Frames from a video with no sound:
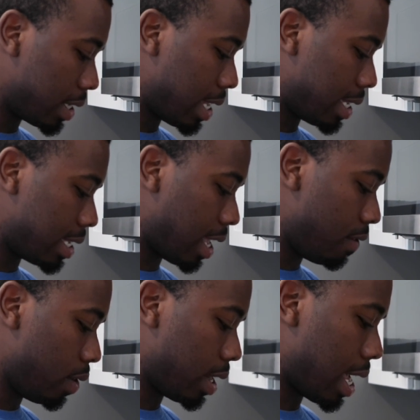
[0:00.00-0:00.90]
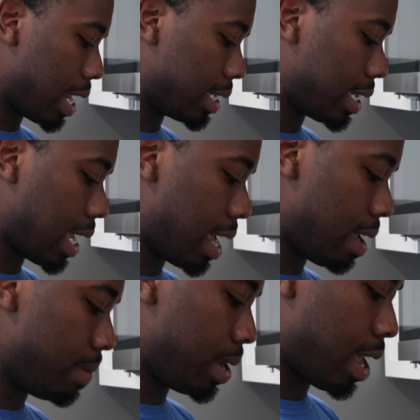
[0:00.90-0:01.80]
Doesn't that save you a lot of
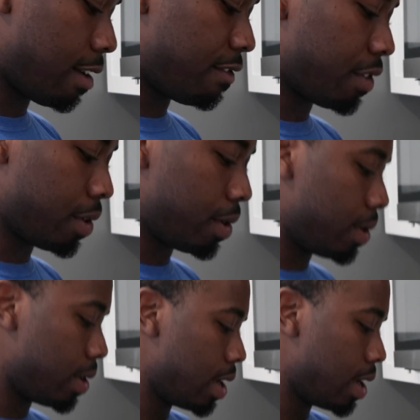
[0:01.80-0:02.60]
time and effort?